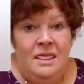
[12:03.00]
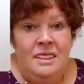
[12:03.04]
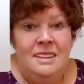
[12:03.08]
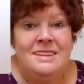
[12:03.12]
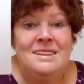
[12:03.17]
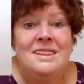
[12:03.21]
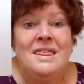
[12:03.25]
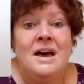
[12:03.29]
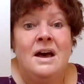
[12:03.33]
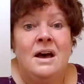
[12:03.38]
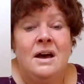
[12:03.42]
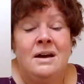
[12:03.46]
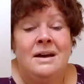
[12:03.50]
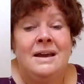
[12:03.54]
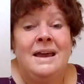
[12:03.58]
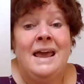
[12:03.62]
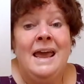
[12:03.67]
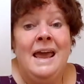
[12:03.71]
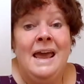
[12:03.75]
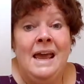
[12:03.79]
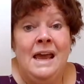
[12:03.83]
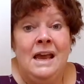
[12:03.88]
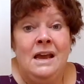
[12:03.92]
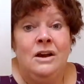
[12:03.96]
The
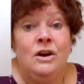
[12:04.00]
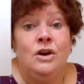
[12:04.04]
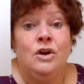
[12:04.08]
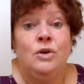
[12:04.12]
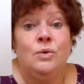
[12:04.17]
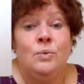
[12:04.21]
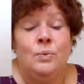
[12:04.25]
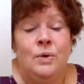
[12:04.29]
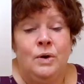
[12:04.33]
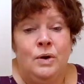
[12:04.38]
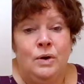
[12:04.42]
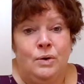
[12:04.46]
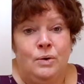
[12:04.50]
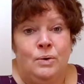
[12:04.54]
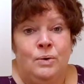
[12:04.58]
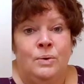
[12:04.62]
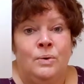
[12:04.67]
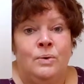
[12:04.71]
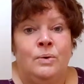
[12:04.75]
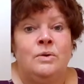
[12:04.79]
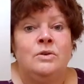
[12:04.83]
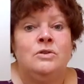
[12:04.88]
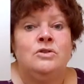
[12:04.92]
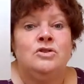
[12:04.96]

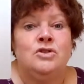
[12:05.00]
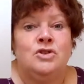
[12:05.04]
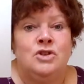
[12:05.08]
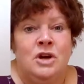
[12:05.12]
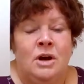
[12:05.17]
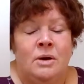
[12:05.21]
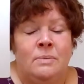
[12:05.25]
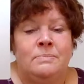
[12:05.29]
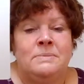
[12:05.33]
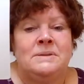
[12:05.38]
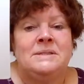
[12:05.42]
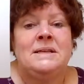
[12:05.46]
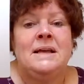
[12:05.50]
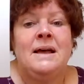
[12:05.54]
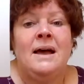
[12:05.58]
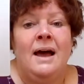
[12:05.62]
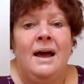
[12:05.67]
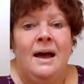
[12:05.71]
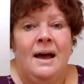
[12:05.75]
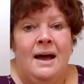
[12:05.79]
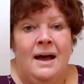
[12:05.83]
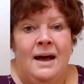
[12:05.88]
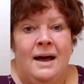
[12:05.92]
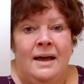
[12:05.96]
kangaroo jumps
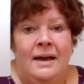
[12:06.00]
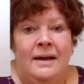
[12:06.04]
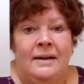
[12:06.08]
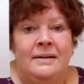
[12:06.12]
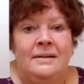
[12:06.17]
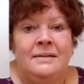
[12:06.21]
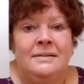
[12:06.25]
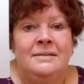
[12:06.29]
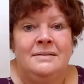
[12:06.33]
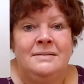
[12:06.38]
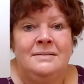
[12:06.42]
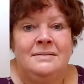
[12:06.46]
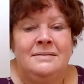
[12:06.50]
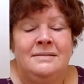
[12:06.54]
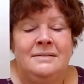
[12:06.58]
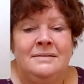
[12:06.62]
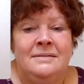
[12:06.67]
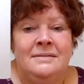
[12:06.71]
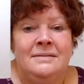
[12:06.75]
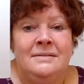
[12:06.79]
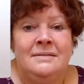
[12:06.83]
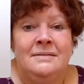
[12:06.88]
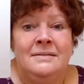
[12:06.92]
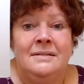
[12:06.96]
high.
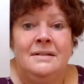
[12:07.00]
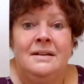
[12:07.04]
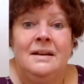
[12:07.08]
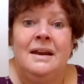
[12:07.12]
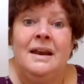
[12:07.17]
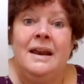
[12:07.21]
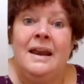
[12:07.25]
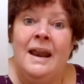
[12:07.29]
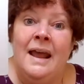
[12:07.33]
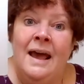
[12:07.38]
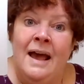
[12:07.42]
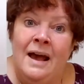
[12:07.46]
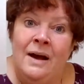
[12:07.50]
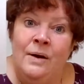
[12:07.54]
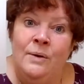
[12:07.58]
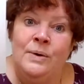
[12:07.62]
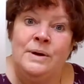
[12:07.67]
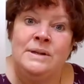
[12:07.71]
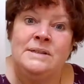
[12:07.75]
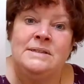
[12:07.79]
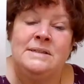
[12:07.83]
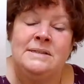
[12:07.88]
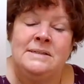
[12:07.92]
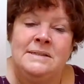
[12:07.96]
Now
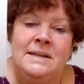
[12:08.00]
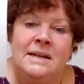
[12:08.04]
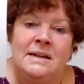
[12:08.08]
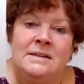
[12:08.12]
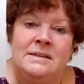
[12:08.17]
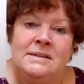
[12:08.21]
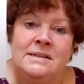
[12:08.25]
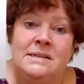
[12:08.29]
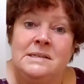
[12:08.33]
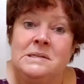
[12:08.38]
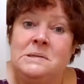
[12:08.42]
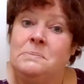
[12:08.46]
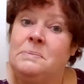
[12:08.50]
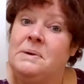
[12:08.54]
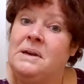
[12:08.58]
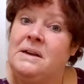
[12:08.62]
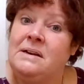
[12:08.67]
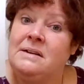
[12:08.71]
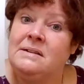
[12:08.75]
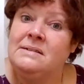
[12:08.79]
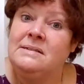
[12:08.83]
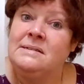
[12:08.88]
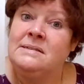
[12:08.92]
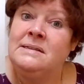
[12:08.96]
it's a sentence
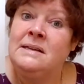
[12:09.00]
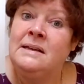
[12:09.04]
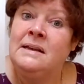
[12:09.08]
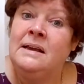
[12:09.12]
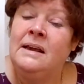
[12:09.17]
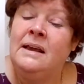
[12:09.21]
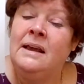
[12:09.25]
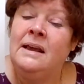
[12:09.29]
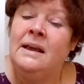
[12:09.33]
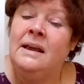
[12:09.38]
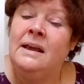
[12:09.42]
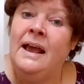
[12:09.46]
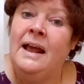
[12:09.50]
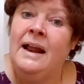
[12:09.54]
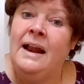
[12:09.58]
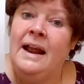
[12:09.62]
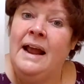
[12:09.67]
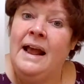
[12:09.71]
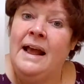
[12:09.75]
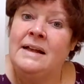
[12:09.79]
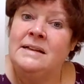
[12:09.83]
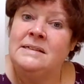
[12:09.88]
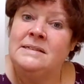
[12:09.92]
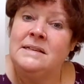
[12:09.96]
because it
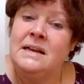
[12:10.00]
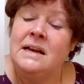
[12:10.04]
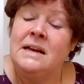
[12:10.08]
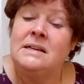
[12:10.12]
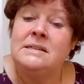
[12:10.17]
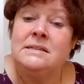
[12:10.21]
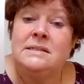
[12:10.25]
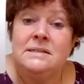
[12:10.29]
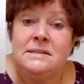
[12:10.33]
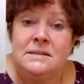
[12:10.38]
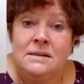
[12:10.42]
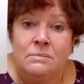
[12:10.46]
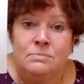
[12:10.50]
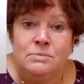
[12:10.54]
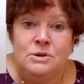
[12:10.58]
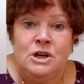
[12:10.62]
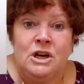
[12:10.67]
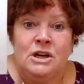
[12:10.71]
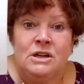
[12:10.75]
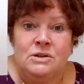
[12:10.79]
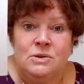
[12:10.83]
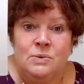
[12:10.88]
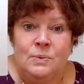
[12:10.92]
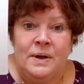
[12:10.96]
has a
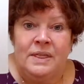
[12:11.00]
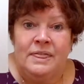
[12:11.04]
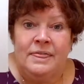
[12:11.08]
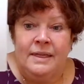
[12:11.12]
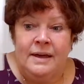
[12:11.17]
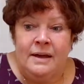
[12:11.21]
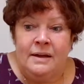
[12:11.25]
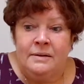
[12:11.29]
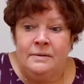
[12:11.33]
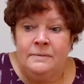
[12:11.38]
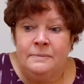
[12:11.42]
subject with it.